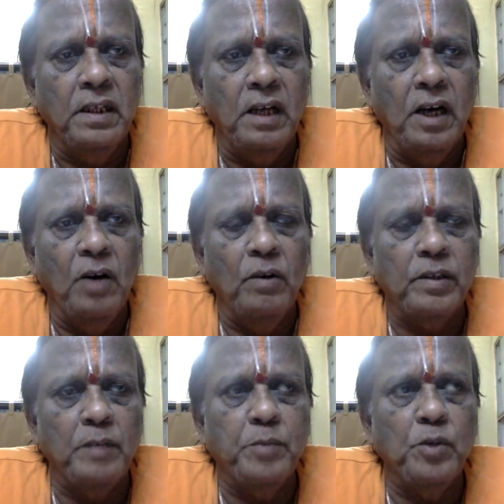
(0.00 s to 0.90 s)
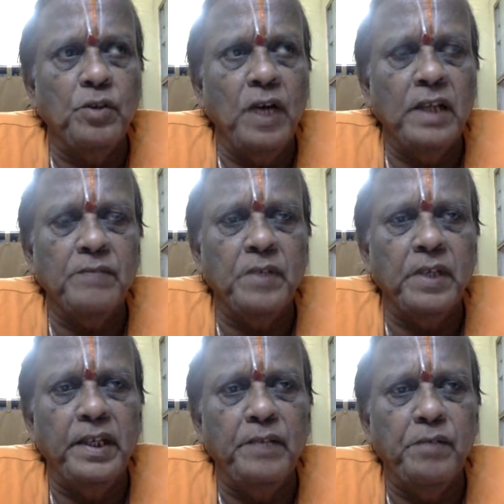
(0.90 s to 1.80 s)
How, suppose you ask for
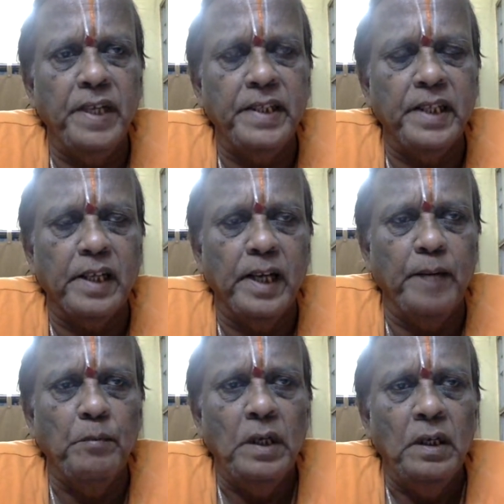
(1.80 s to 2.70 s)
an inflated claim,